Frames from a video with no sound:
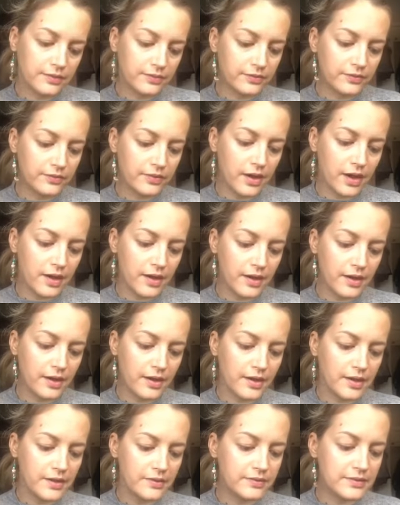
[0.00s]

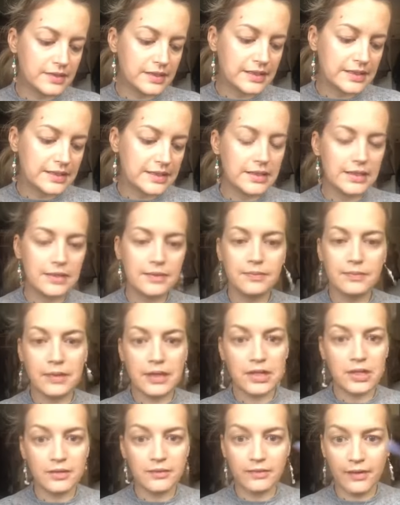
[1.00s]
560
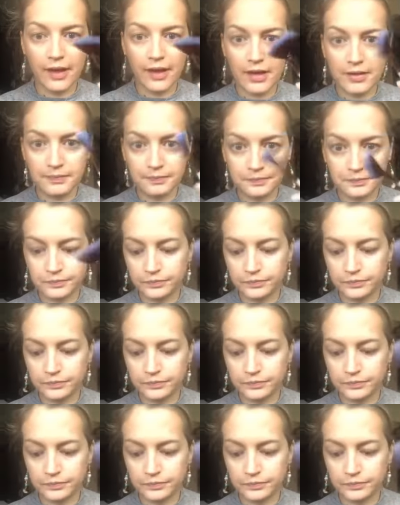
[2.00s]
medium fan,